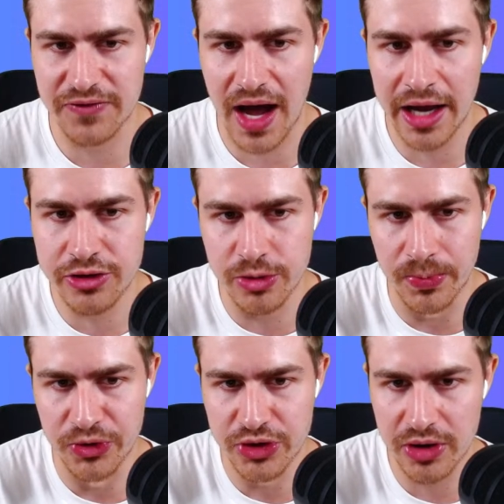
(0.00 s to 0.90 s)
If I do
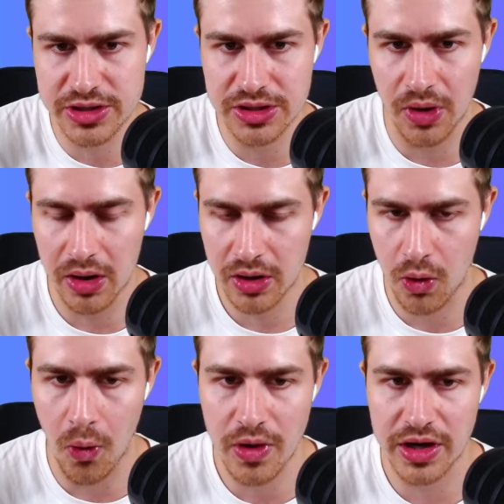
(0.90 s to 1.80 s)
Bruno to
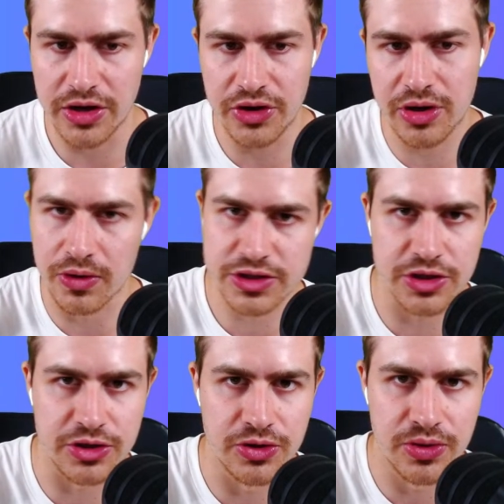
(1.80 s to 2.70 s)
Gordon, you can also
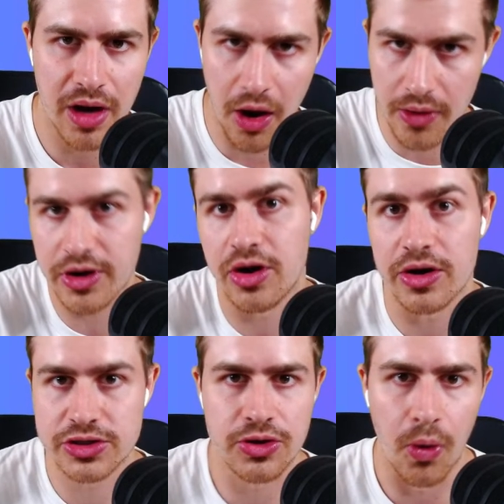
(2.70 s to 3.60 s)
do
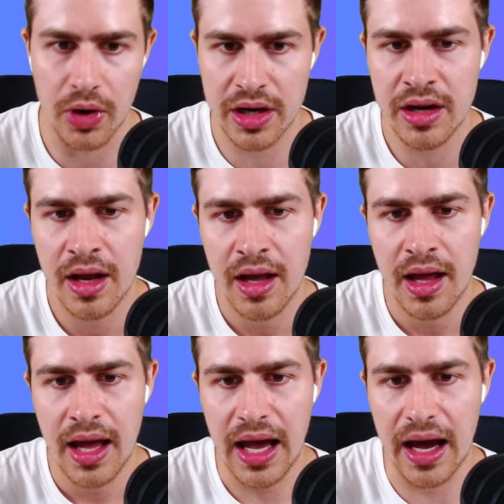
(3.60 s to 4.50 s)
Odegaard to Gordon.
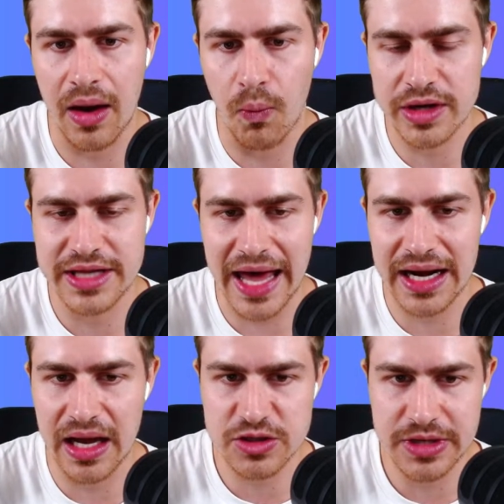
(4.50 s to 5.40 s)
What that
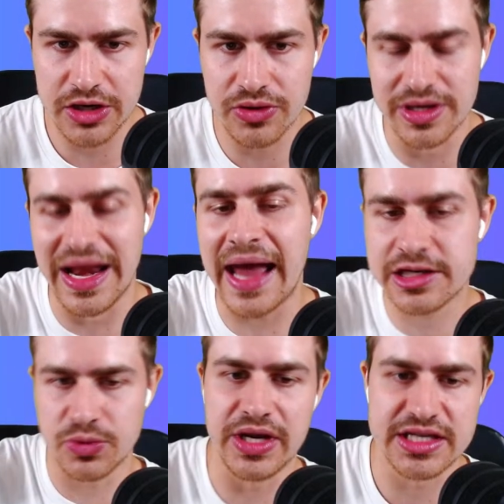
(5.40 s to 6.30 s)
allows me to do
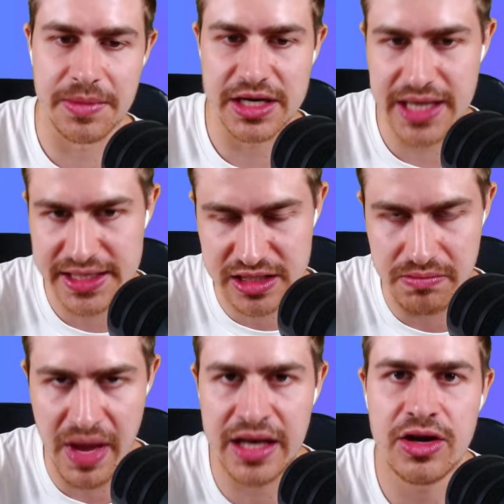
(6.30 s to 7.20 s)
next week is I'm going to take
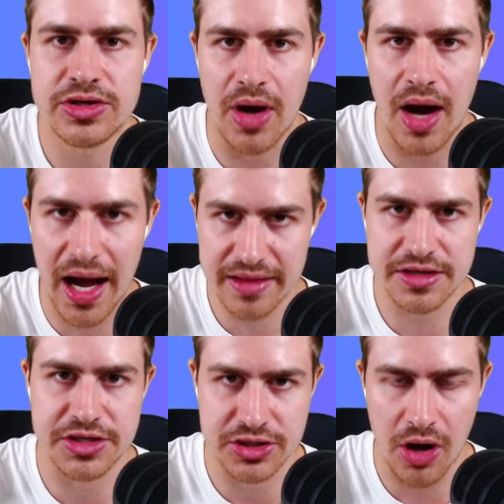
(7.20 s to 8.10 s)
Semenyo to either
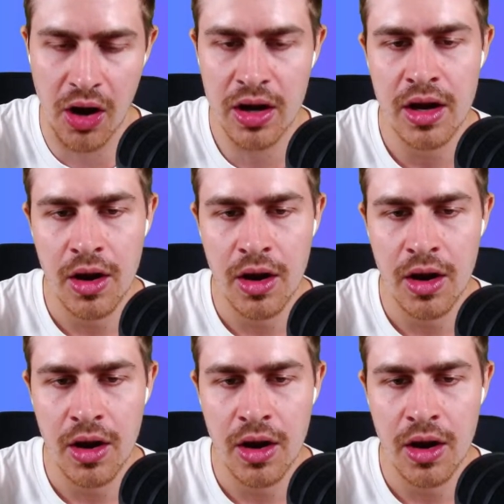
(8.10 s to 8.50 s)
Saar